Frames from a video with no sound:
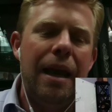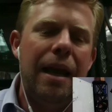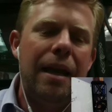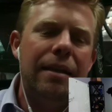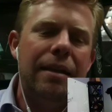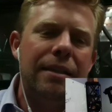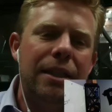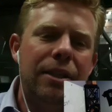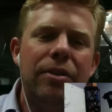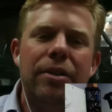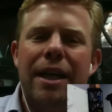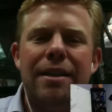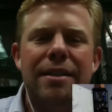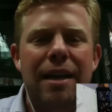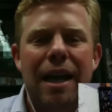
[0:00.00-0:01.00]
And
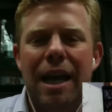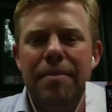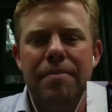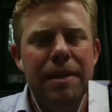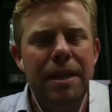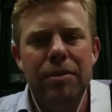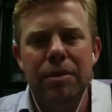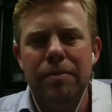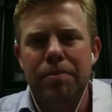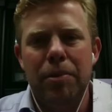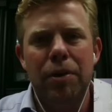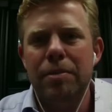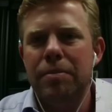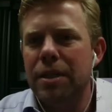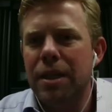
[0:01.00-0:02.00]
during that time, he would
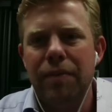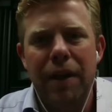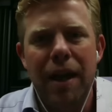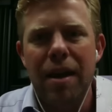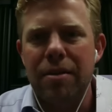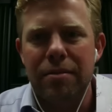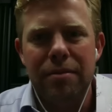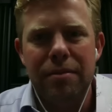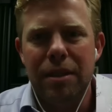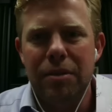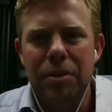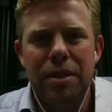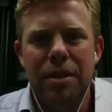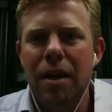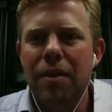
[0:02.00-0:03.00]
burn himself out. It
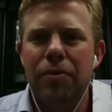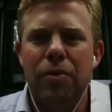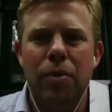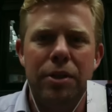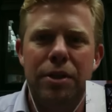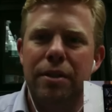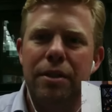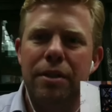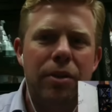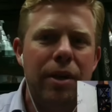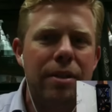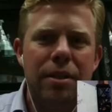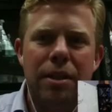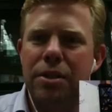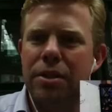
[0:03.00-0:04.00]
was tough watching the
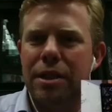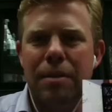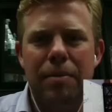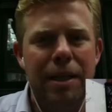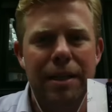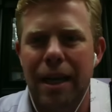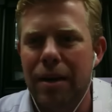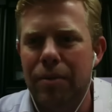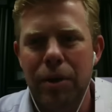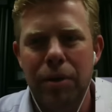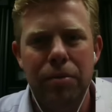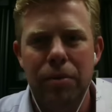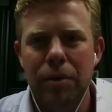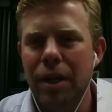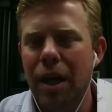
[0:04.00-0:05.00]
transitions that my dad
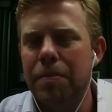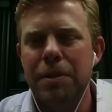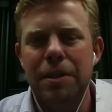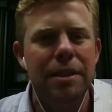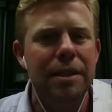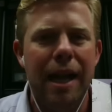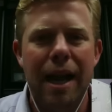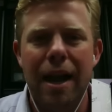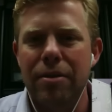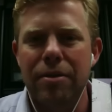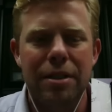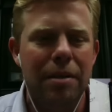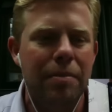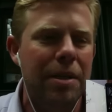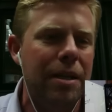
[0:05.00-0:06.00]
went through, the ups and
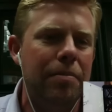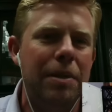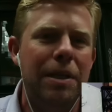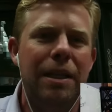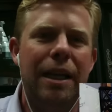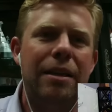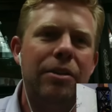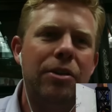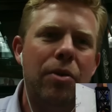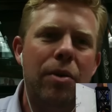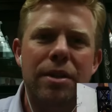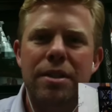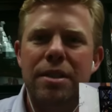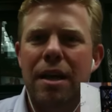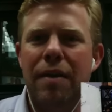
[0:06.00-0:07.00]
downs. I mean, it'd be like he'd go
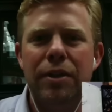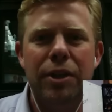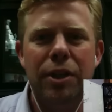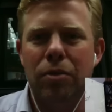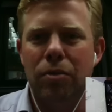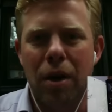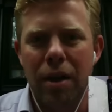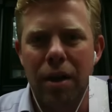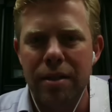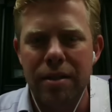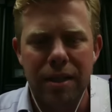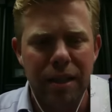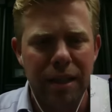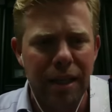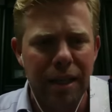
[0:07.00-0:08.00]
on 7-year
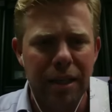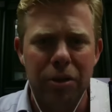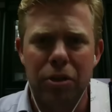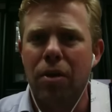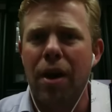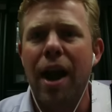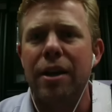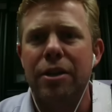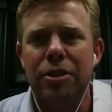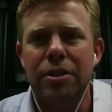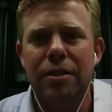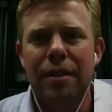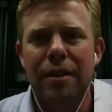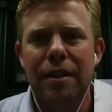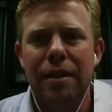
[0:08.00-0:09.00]
runs and then he'd
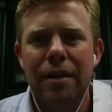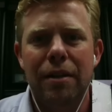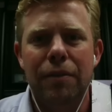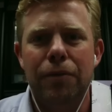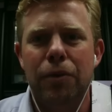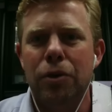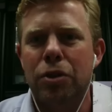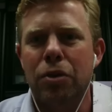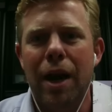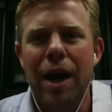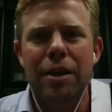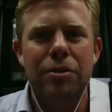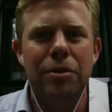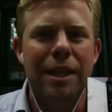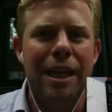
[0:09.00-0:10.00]
crash. The first
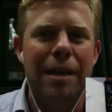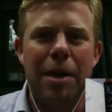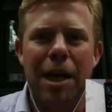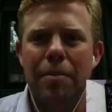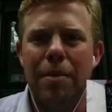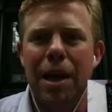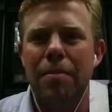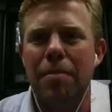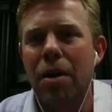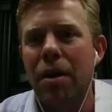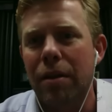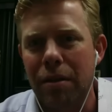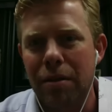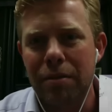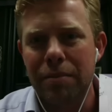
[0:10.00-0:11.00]
crash would take him out about a
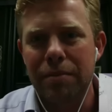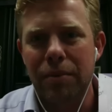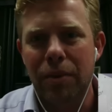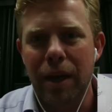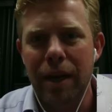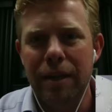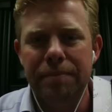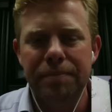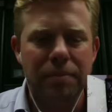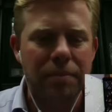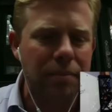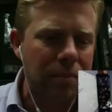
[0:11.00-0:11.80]
month, right?